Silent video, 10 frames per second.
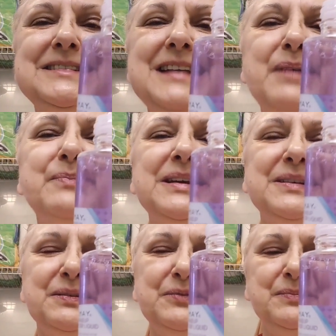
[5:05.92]
it's eye
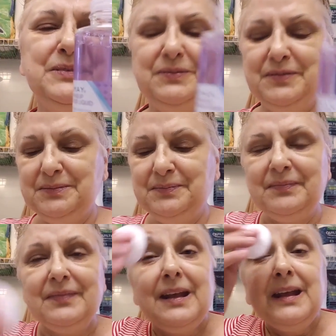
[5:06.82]
makeup remover.
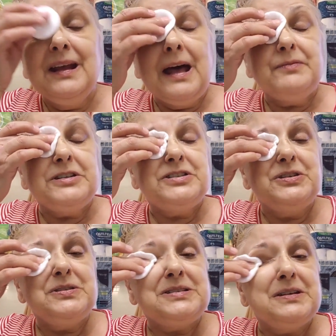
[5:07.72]
I've just
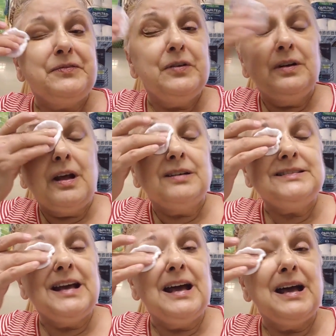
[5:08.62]
used it for a long
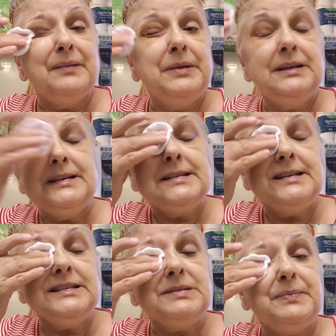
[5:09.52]
time. It
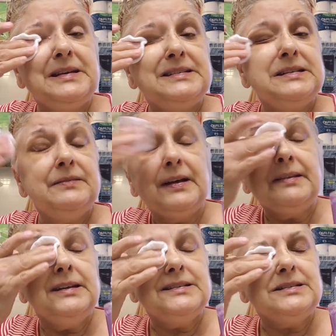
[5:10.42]
is expensive. I
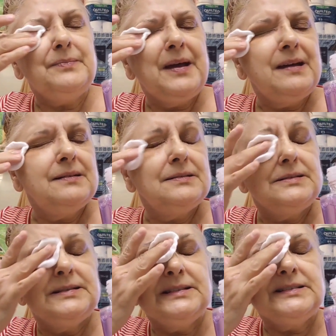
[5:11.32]
think it's about
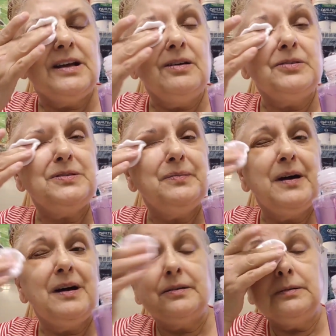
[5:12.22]
$6 a
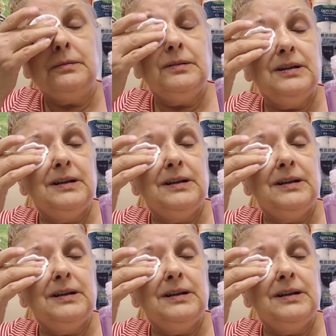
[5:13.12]
bottle.